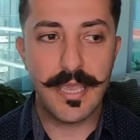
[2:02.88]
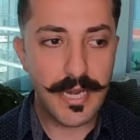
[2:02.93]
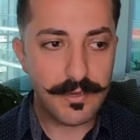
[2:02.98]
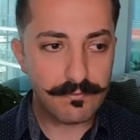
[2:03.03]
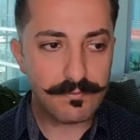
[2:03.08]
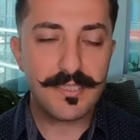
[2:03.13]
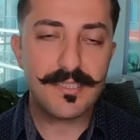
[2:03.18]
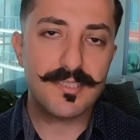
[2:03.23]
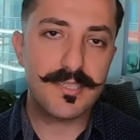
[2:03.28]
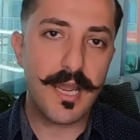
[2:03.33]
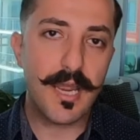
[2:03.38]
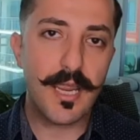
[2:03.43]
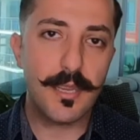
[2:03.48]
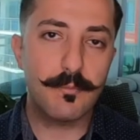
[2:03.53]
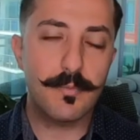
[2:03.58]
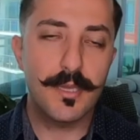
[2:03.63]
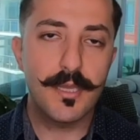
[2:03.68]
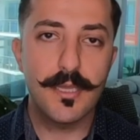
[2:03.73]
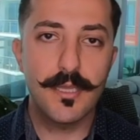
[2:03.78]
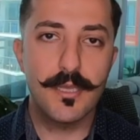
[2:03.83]
every
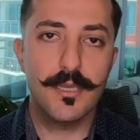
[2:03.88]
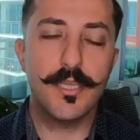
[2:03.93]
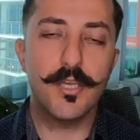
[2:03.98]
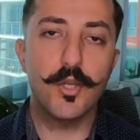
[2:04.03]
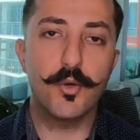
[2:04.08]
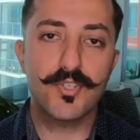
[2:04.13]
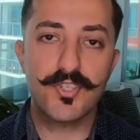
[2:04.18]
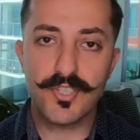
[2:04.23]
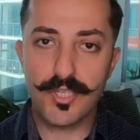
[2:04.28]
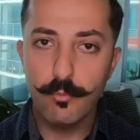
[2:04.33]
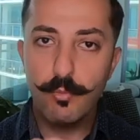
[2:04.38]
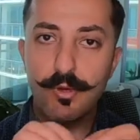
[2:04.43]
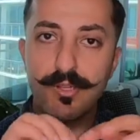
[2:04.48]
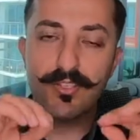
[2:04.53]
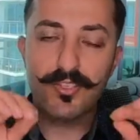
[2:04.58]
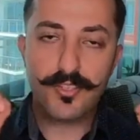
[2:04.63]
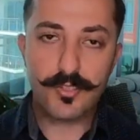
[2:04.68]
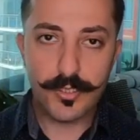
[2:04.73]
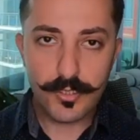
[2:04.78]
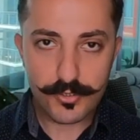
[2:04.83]
time someone
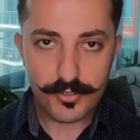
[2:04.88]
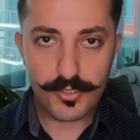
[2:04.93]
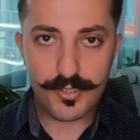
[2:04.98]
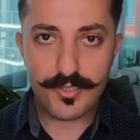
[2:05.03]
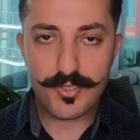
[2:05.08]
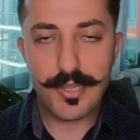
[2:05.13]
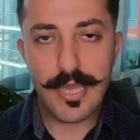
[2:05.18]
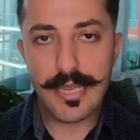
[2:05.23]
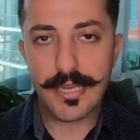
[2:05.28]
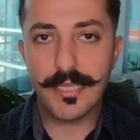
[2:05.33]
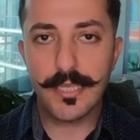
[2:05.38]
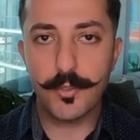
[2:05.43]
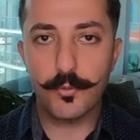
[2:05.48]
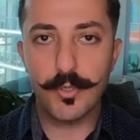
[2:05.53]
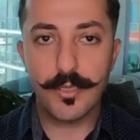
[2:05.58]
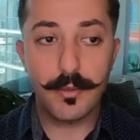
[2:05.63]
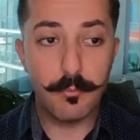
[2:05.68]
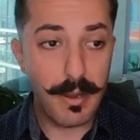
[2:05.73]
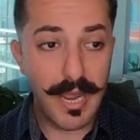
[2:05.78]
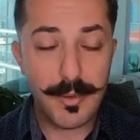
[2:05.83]
searches that
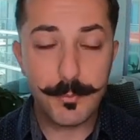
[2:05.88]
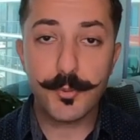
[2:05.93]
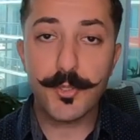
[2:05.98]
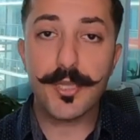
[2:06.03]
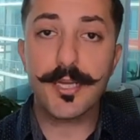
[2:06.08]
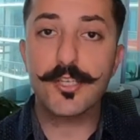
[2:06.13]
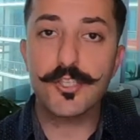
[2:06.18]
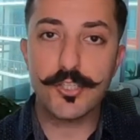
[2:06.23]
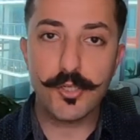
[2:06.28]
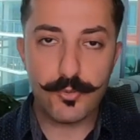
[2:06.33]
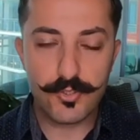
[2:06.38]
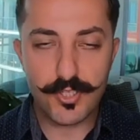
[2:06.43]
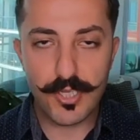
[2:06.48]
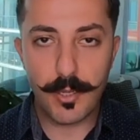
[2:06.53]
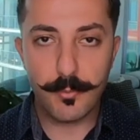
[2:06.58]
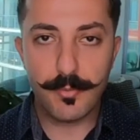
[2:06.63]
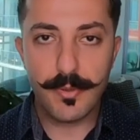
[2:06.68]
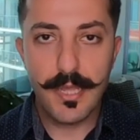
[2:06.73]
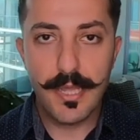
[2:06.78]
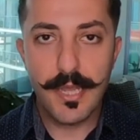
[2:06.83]
keyword, my product shows
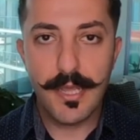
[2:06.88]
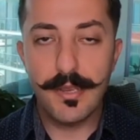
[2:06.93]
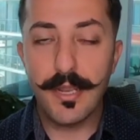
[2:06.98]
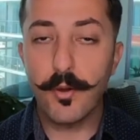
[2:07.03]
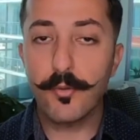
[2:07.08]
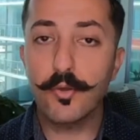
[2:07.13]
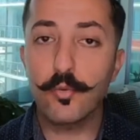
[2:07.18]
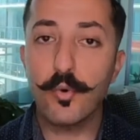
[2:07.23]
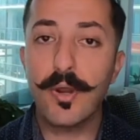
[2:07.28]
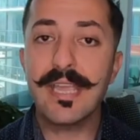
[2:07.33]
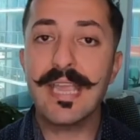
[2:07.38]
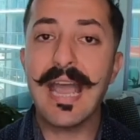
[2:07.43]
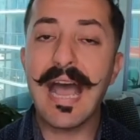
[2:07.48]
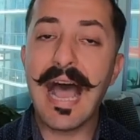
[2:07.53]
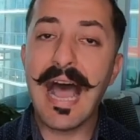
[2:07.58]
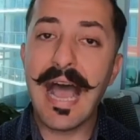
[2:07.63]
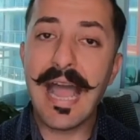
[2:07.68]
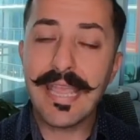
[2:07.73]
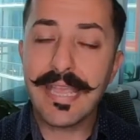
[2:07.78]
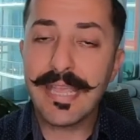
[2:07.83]
up. Now, the way
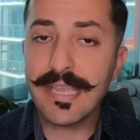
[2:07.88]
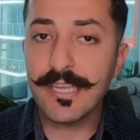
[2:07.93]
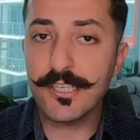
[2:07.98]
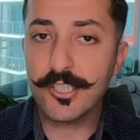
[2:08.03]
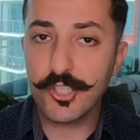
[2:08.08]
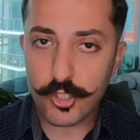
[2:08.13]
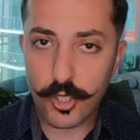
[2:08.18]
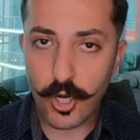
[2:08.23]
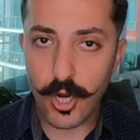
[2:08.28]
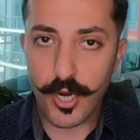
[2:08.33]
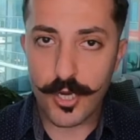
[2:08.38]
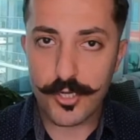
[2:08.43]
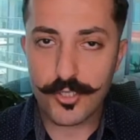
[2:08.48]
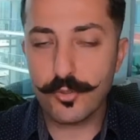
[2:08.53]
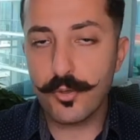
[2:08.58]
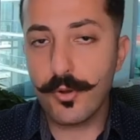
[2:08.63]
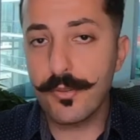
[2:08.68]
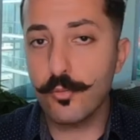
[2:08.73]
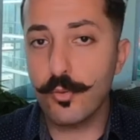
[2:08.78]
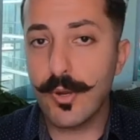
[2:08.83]
I get charged,
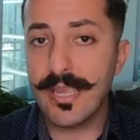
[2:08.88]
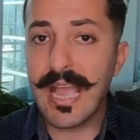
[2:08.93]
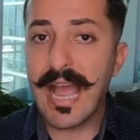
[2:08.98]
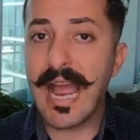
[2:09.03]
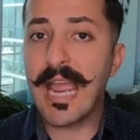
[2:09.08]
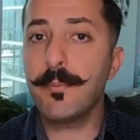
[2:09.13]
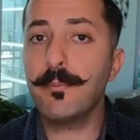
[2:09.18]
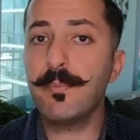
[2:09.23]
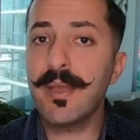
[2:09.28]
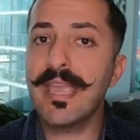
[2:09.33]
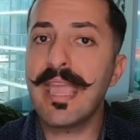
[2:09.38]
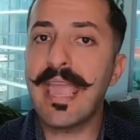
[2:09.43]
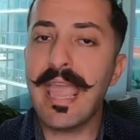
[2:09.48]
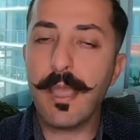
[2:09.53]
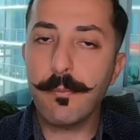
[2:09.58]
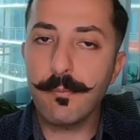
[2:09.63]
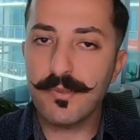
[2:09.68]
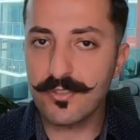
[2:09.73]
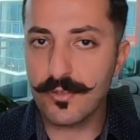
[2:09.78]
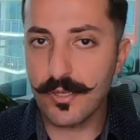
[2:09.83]
or the way I pay
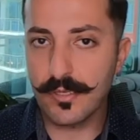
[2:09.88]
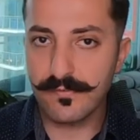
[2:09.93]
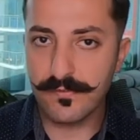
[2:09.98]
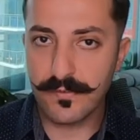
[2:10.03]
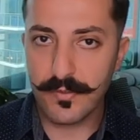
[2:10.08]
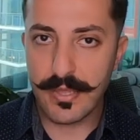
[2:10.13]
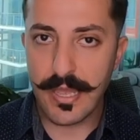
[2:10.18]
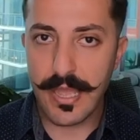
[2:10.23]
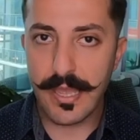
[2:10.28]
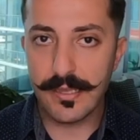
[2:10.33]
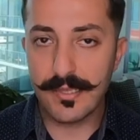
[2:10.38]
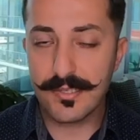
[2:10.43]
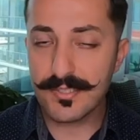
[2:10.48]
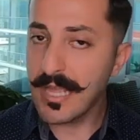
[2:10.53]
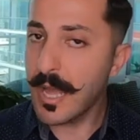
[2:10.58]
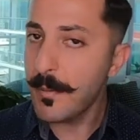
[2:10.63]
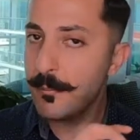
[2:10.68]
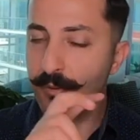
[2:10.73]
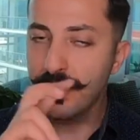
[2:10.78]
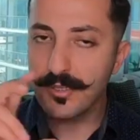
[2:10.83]
Amazon for that, is
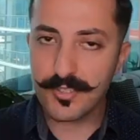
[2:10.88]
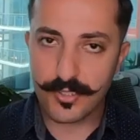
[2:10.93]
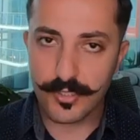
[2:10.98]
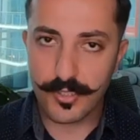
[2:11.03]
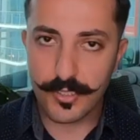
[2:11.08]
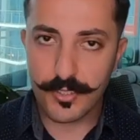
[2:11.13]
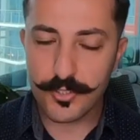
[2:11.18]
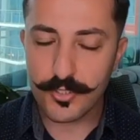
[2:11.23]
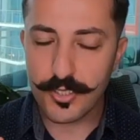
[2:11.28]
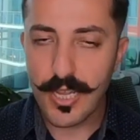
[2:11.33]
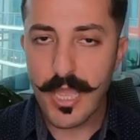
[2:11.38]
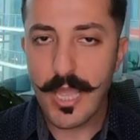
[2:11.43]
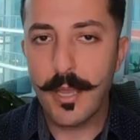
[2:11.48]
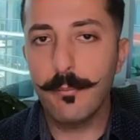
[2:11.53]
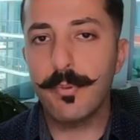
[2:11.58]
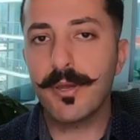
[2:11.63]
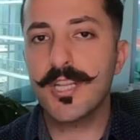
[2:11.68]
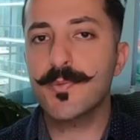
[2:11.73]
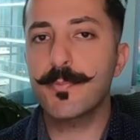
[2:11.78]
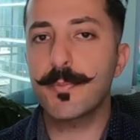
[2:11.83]
not per search,
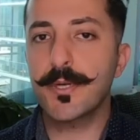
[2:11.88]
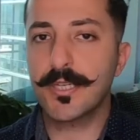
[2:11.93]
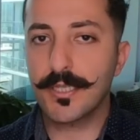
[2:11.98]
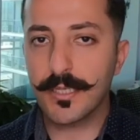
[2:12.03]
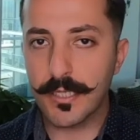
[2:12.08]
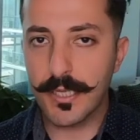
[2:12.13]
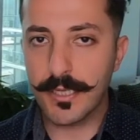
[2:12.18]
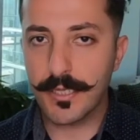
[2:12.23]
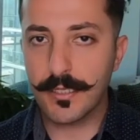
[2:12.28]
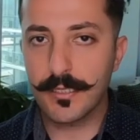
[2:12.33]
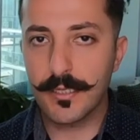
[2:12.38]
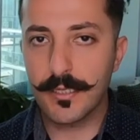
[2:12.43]
but it's per click.